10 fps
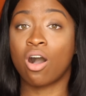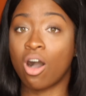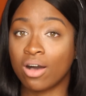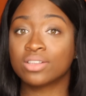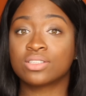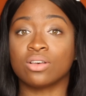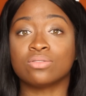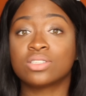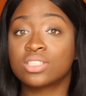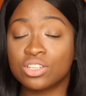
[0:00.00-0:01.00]
Also,
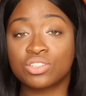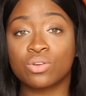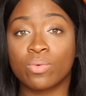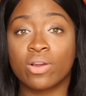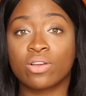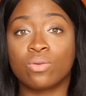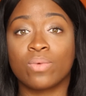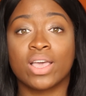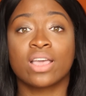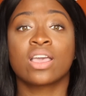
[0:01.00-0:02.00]
since you're wearing a
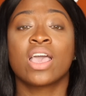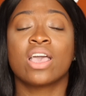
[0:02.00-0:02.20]
wig,